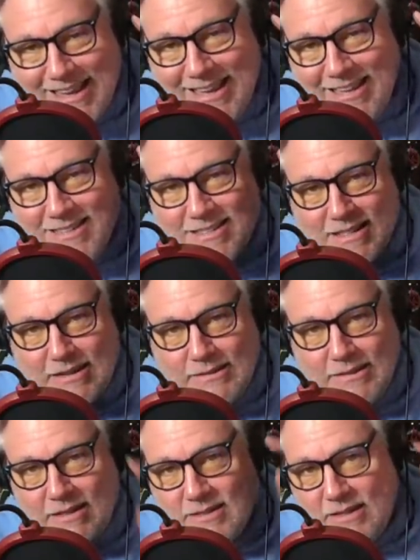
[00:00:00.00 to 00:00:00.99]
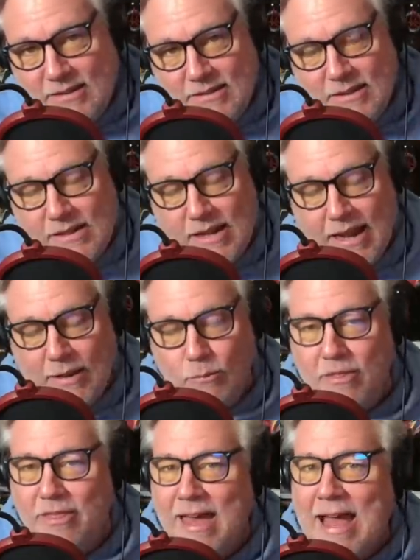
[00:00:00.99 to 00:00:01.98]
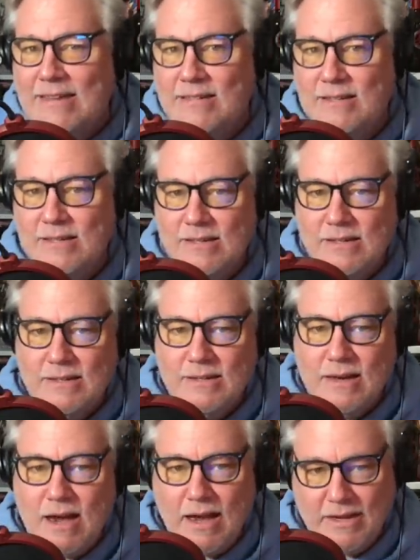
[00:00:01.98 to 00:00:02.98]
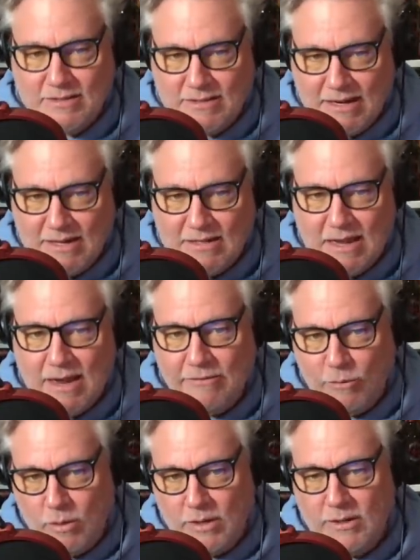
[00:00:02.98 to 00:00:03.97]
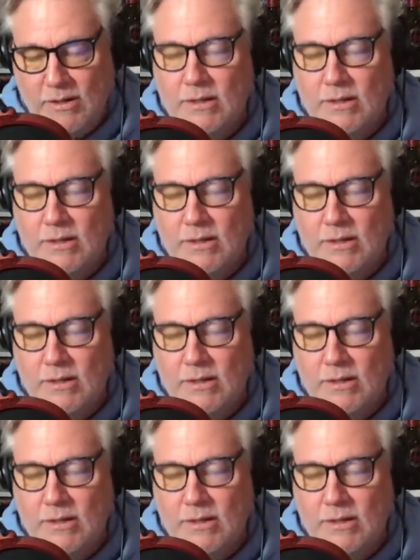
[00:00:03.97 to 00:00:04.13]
is listen. And with that, I say to everyone,